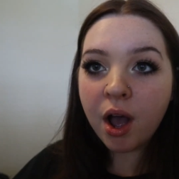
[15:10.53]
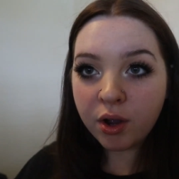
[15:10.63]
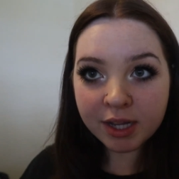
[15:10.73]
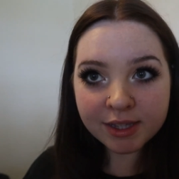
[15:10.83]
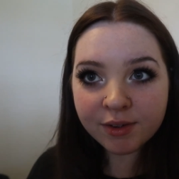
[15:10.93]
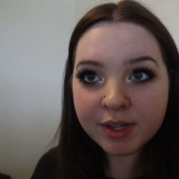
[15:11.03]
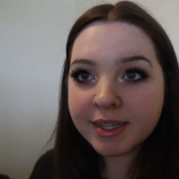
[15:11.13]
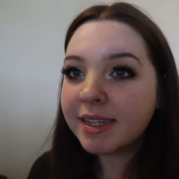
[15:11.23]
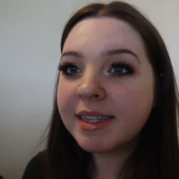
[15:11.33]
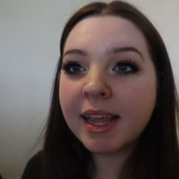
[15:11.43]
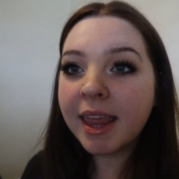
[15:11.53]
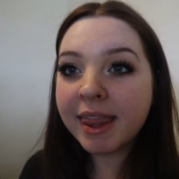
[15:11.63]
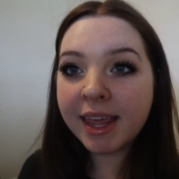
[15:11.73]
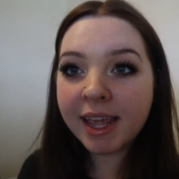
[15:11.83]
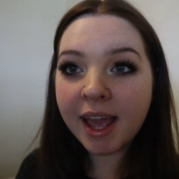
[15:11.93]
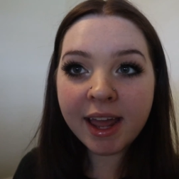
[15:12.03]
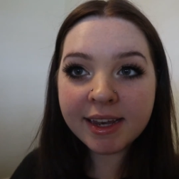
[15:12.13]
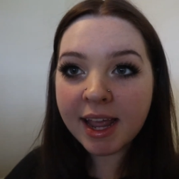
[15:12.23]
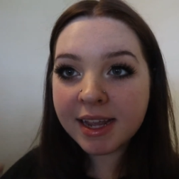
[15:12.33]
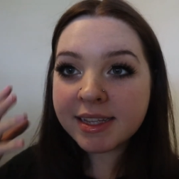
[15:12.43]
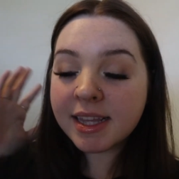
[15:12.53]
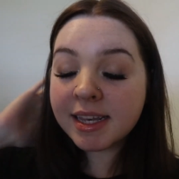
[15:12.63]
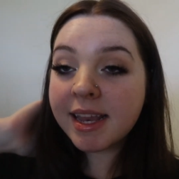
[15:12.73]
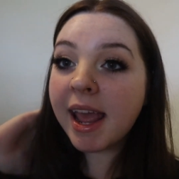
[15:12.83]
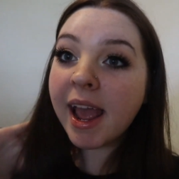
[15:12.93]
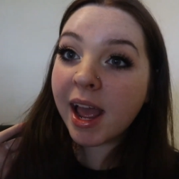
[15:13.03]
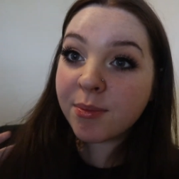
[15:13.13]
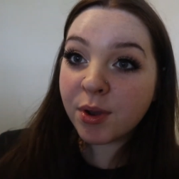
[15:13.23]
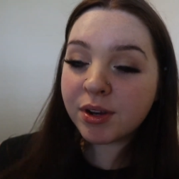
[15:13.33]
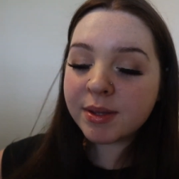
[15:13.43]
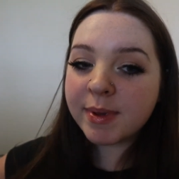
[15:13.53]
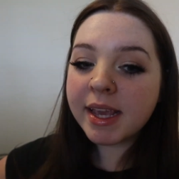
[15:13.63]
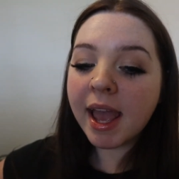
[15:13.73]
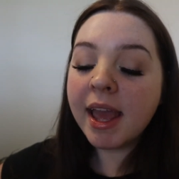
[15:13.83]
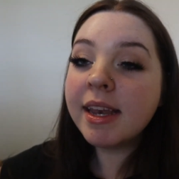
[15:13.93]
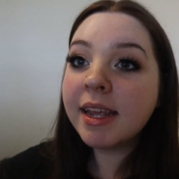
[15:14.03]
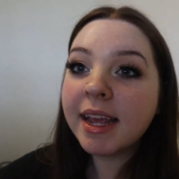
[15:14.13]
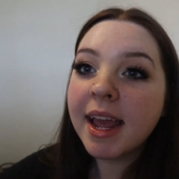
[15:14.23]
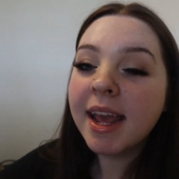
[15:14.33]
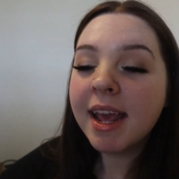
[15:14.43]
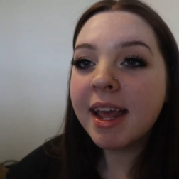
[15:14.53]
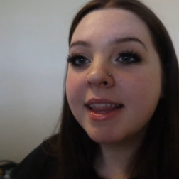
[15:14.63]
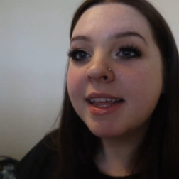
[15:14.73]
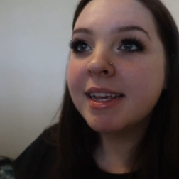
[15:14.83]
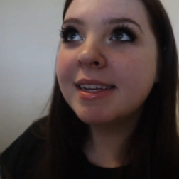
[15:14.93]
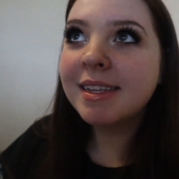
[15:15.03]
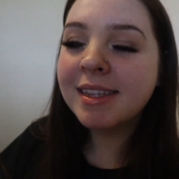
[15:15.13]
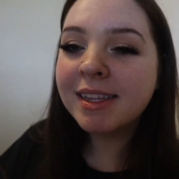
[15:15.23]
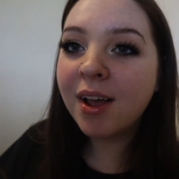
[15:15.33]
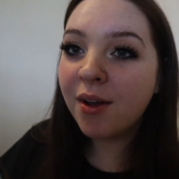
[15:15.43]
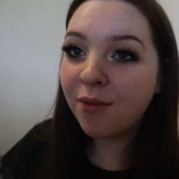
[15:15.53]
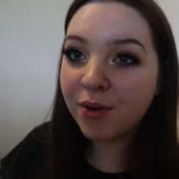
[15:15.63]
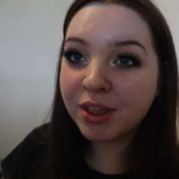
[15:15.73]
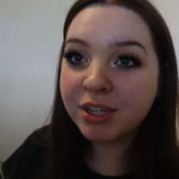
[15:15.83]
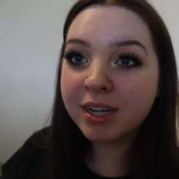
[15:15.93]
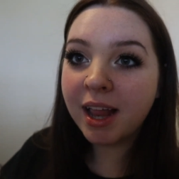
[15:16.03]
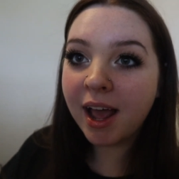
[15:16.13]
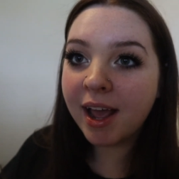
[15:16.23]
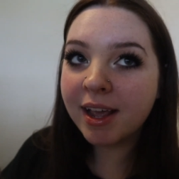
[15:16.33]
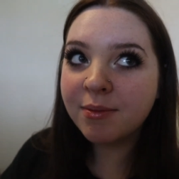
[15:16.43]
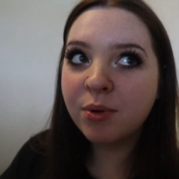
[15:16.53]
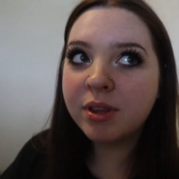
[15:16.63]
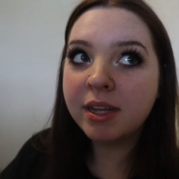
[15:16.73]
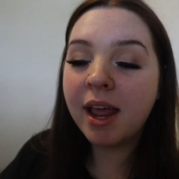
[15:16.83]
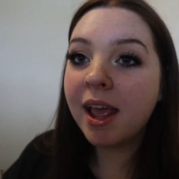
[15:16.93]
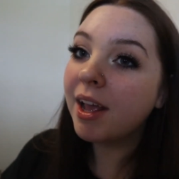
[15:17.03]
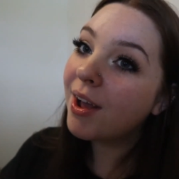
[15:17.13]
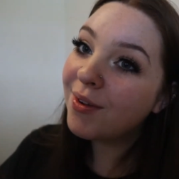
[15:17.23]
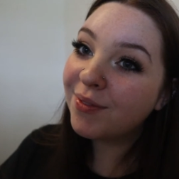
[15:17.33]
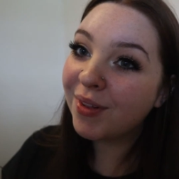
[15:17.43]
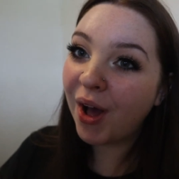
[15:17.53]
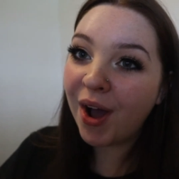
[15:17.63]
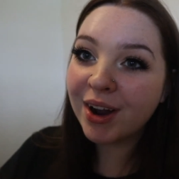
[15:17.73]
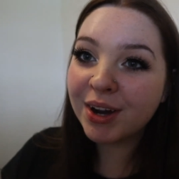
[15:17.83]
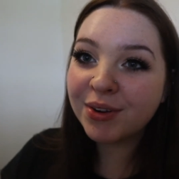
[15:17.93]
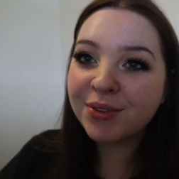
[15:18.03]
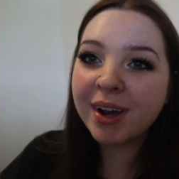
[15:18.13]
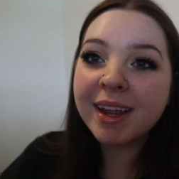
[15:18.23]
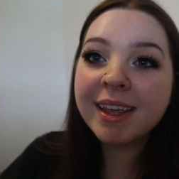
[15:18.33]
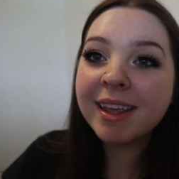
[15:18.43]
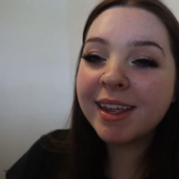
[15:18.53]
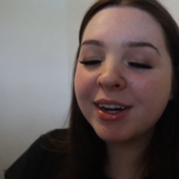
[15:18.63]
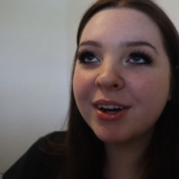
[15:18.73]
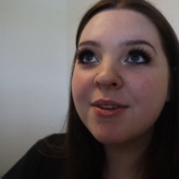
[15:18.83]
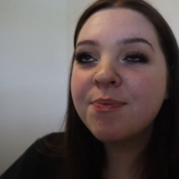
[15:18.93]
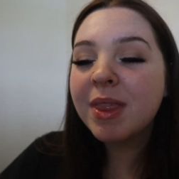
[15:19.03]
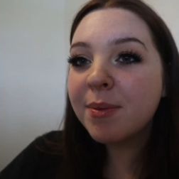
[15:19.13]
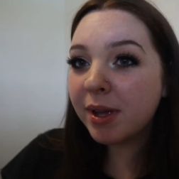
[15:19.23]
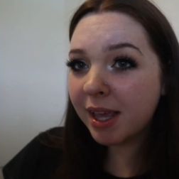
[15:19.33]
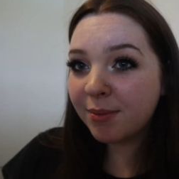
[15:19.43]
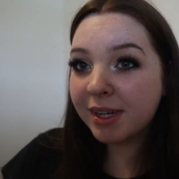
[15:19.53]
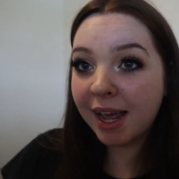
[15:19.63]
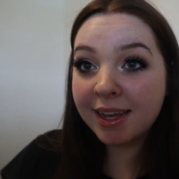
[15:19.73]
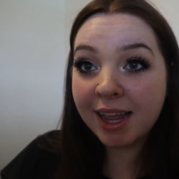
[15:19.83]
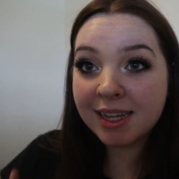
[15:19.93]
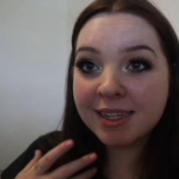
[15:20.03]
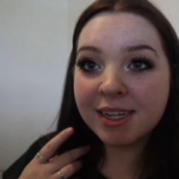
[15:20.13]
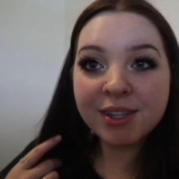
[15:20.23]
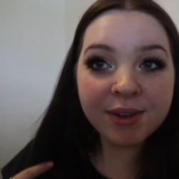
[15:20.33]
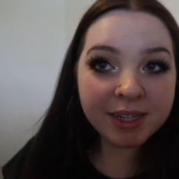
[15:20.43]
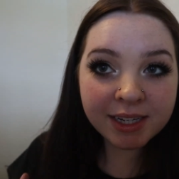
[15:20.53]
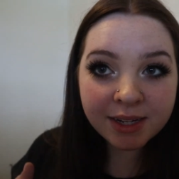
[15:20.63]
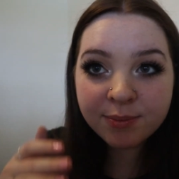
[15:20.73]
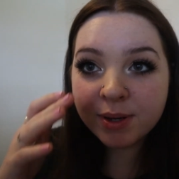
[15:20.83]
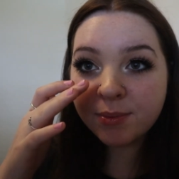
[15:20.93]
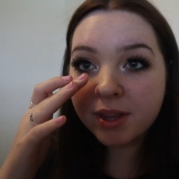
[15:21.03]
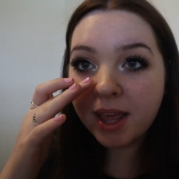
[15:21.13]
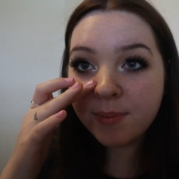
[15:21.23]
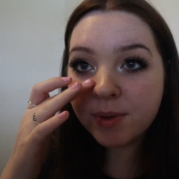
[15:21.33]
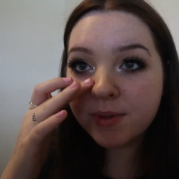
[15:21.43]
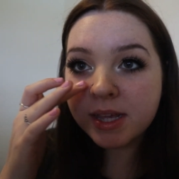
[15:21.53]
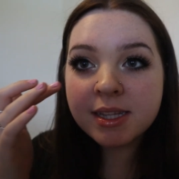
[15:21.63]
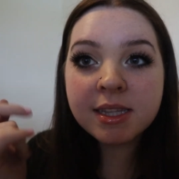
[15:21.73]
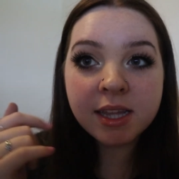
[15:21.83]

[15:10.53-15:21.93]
Okay, so it is the next day. I'm going to be ending this 4th of July multi-day vlog right here. My camera died last night, so I didn't, but I'm really happy with this.